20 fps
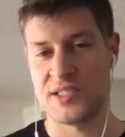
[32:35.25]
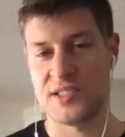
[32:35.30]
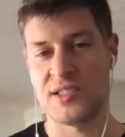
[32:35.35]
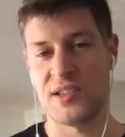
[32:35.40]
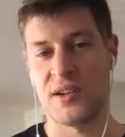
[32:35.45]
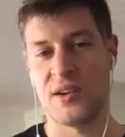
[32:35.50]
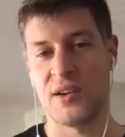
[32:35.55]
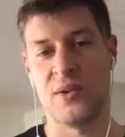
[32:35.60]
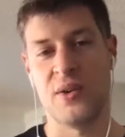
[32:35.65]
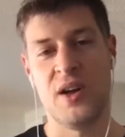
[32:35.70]

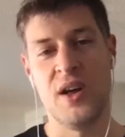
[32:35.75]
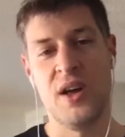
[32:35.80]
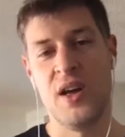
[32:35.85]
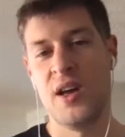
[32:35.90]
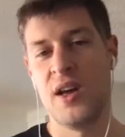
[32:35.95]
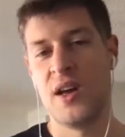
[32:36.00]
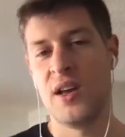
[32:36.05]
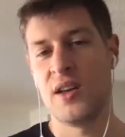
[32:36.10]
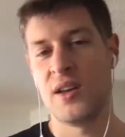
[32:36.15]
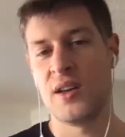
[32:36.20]
So,
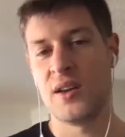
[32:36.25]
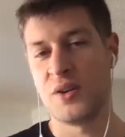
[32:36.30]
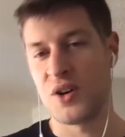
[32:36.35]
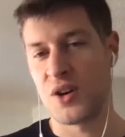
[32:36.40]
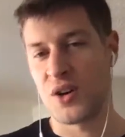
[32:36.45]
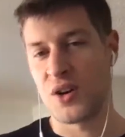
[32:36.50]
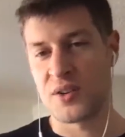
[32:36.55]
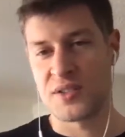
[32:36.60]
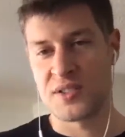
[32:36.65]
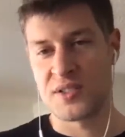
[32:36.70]
you know
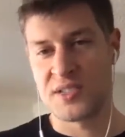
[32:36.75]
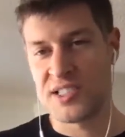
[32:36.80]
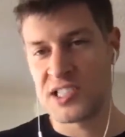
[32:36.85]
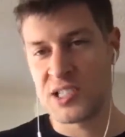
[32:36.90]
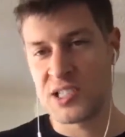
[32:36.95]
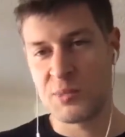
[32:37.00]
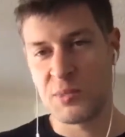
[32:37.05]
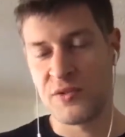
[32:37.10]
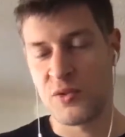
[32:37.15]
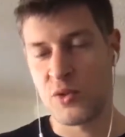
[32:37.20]
your
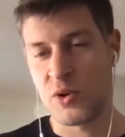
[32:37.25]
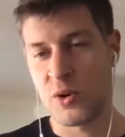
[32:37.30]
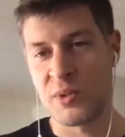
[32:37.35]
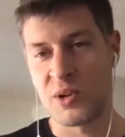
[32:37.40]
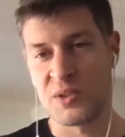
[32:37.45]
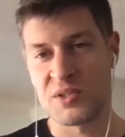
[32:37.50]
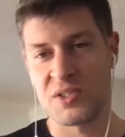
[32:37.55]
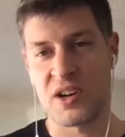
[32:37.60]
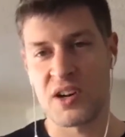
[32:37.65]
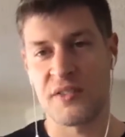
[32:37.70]
system of
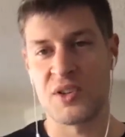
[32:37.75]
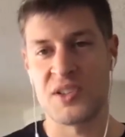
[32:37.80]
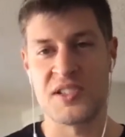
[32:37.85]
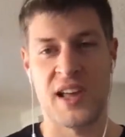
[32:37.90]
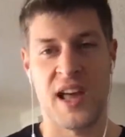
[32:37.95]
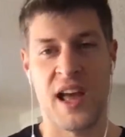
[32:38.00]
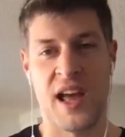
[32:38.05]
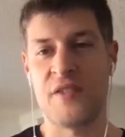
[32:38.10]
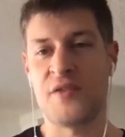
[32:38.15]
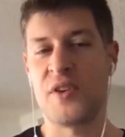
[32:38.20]
hormones governs
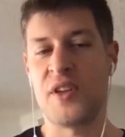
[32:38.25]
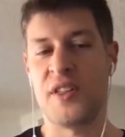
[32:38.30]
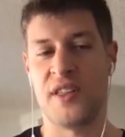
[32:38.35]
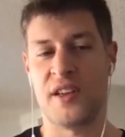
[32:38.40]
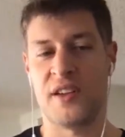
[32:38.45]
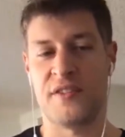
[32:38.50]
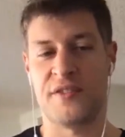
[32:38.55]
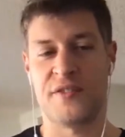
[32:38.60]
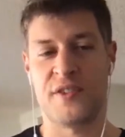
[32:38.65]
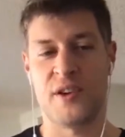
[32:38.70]

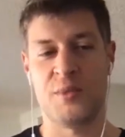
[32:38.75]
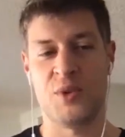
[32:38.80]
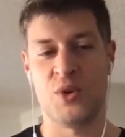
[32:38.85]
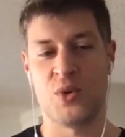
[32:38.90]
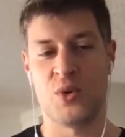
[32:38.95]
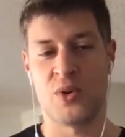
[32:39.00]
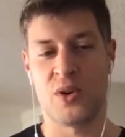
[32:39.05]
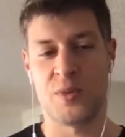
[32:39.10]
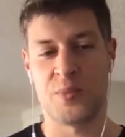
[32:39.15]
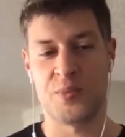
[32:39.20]
everything from
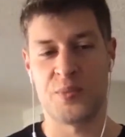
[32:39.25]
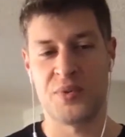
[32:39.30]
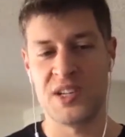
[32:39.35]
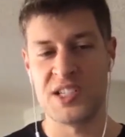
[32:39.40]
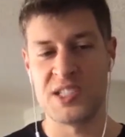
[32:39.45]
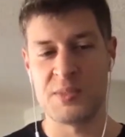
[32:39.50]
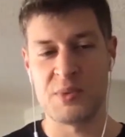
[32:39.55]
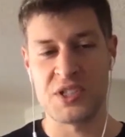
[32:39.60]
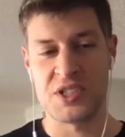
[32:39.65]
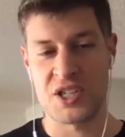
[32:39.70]
your
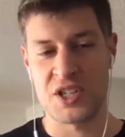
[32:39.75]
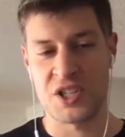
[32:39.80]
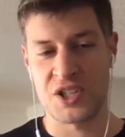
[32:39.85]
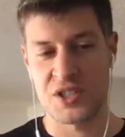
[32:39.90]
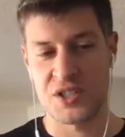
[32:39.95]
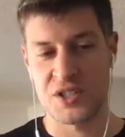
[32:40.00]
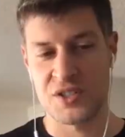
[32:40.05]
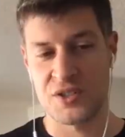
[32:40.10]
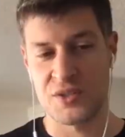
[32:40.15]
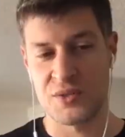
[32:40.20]

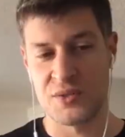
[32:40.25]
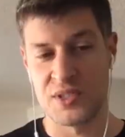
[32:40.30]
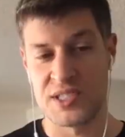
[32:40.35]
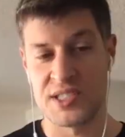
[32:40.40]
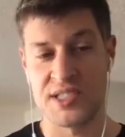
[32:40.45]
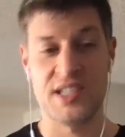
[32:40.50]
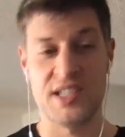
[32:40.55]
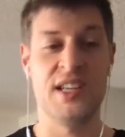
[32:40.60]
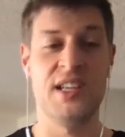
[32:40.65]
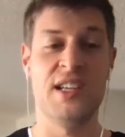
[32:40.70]
predisposition to
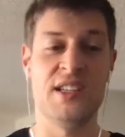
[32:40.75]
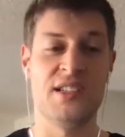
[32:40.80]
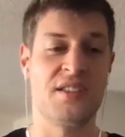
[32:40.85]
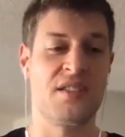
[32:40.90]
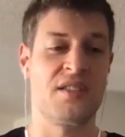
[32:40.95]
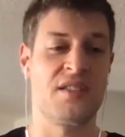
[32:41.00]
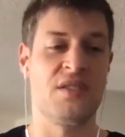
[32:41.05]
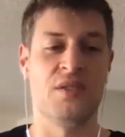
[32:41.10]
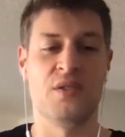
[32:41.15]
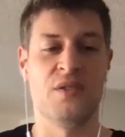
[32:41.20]

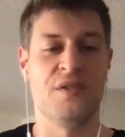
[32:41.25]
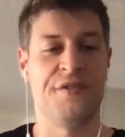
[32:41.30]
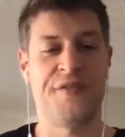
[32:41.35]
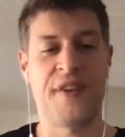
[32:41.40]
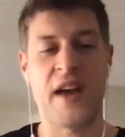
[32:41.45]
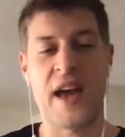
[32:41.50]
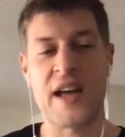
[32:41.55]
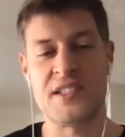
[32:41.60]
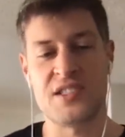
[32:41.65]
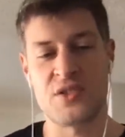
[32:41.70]
disease to
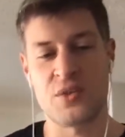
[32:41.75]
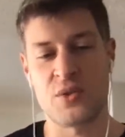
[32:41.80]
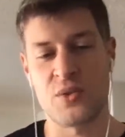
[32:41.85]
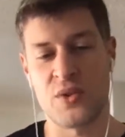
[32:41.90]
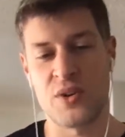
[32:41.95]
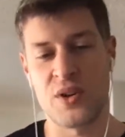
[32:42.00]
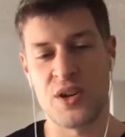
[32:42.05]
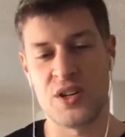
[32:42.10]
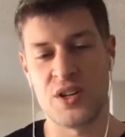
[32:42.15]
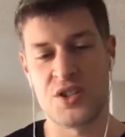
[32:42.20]
fat
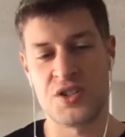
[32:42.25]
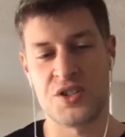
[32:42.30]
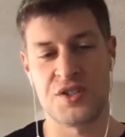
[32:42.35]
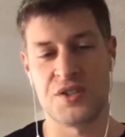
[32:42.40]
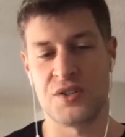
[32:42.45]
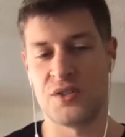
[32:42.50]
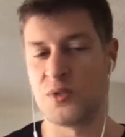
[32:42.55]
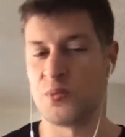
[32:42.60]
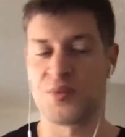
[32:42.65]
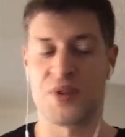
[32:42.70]
storage
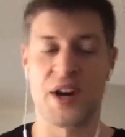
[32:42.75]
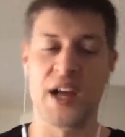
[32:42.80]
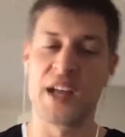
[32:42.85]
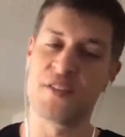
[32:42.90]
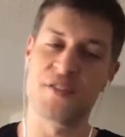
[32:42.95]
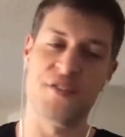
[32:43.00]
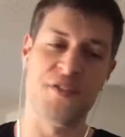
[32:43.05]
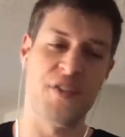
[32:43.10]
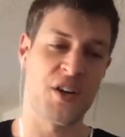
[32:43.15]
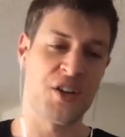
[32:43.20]
to
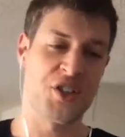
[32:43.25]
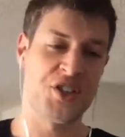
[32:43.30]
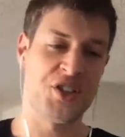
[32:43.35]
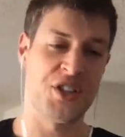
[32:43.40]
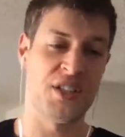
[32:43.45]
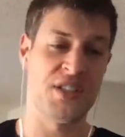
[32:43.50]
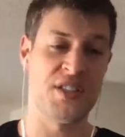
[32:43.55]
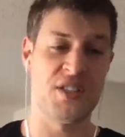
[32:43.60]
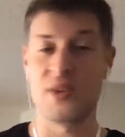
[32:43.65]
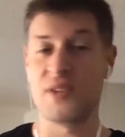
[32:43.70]
brain
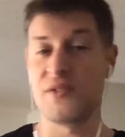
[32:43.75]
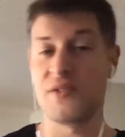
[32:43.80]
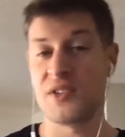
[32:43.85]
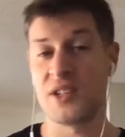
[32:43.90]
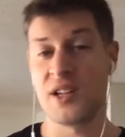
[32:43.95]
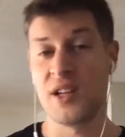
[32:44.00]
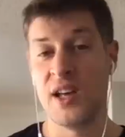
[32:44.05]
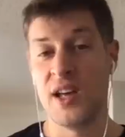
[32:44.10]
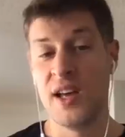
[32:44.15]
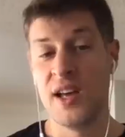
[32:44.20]
function to
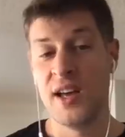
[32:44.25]
even